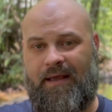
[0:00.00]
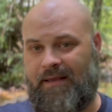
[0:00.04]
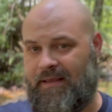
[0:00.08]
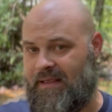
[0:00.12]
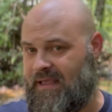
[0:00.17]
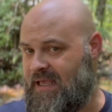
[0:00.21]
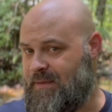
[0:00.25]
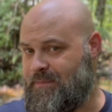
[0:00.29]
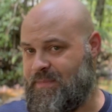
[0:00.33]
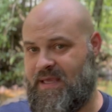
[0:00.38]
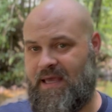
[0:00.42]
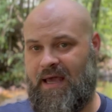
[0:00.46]

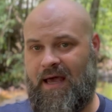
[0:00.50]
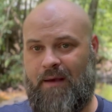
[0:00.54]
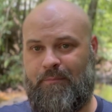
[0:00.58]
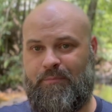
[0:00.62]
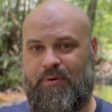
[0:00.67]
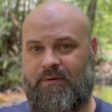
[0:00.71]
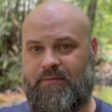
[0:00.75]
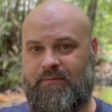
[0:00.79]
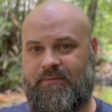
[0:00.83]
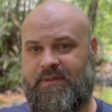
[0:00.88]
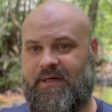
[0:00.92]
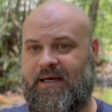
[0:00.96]
hit me up,
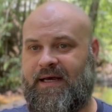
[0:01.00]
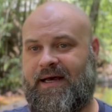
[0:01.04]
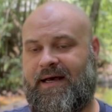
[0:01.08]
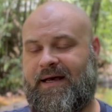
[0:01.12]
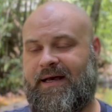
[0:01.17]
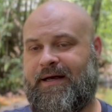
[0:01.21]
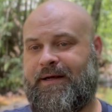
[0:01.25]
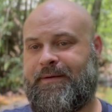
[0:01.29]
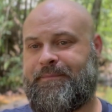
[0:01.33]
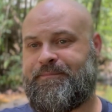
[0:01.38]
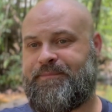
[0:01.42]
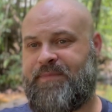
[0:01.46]

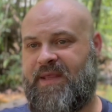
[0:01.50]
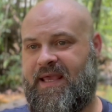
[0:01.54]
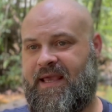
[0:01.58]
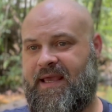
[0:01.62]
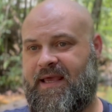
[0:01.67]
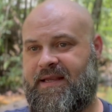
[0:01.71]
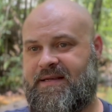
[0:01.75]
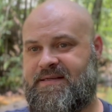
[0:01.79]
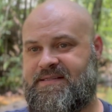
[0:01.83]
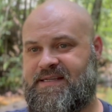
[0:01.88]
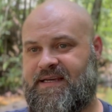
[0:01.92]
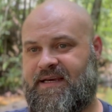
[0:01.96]
um,
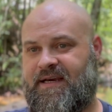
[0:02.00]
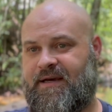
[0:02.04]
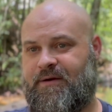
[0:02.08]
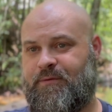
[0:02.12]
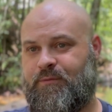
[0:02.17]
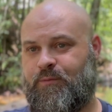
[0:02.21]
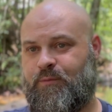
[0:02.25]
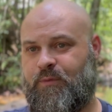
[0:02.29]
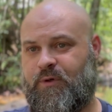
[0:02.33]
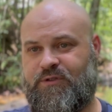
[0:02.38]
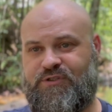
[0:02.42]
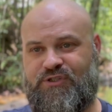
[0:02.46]
and uh,
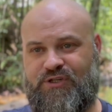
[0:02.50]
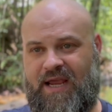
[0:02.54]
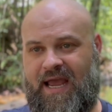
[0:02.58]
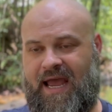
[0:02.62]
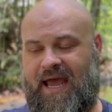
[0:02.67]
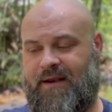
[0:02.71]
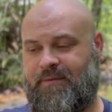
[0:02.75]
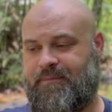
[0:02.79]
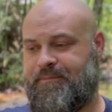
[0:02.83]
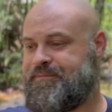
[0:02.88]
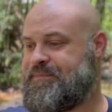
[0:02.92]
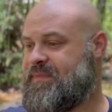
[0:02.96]
we'll
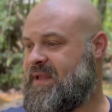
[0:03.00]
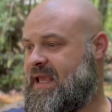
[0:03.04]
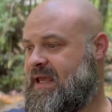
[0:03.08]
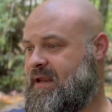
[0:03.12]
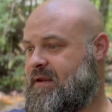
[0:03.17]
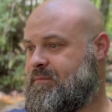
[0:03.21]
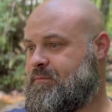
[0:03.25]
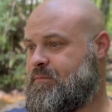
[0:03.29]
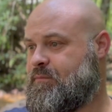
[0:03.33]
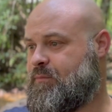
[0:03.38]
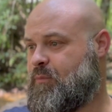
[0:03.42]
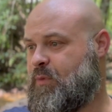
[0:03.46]
chat,
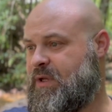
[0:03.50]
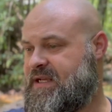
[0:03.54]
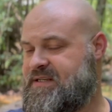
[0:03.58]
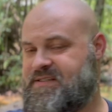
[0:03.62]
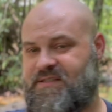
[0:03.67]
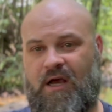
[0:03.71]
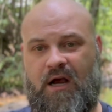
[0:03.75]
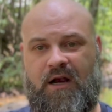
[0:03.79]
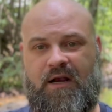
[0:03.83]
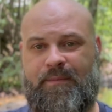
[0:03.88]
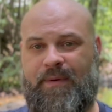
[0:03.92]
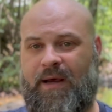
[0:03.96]
and we can
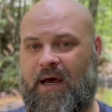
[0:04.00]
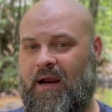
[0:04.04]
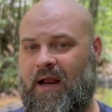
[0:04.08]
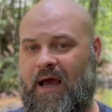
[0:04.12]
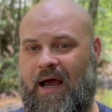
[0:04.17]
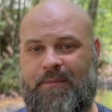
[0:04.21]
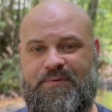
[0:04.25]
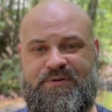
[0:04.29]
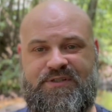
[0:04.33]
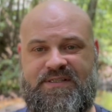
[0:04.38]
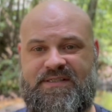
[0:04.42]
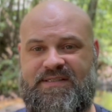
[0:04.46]
talk about
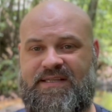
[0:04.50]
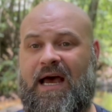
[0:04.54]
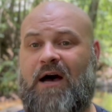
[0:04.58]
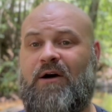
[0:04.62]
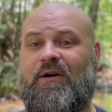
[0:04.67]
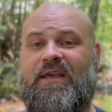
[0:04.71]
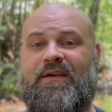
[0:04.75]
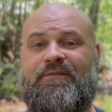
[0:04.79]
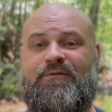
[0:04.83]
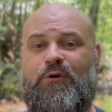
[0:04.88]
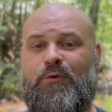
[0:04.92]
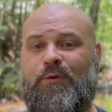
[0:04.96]
options. I'll
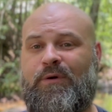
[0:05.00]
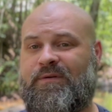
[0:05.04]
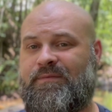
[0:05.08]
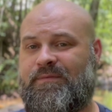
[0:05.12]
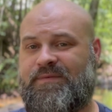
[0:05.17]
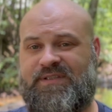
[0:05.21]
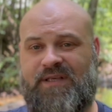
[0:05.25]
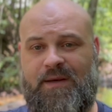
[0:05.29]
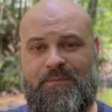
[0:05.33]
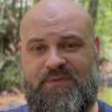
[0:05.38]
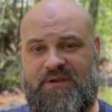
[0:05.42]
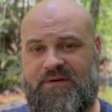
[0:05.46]
give you
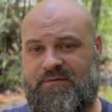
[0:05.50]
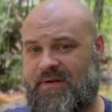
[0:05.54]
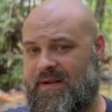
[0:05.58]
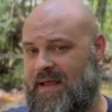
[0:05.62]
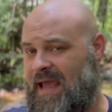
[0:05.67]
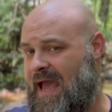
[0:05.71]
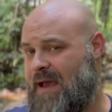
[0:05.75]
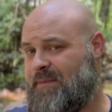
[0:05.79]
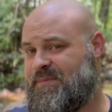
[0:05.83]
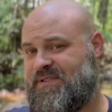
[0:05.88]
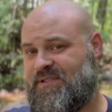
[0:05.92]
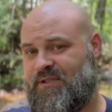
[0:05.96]
something
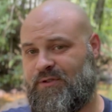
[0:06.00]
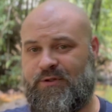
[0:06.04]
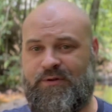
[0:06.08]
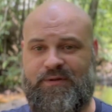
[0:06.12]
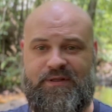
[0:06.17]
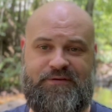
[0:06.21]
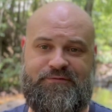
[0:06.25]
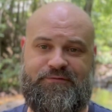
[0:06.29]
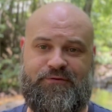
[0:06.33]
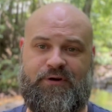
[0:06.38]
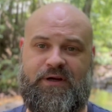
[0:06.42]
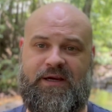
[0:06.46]

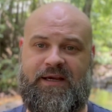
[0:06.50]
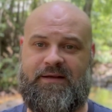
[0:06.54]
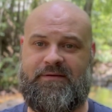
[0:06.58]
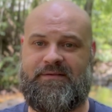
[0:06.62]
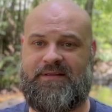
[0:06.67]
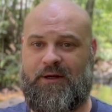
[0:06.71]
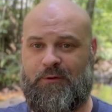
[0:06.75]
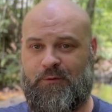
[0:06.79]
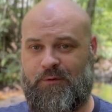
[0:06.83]
absolutely free that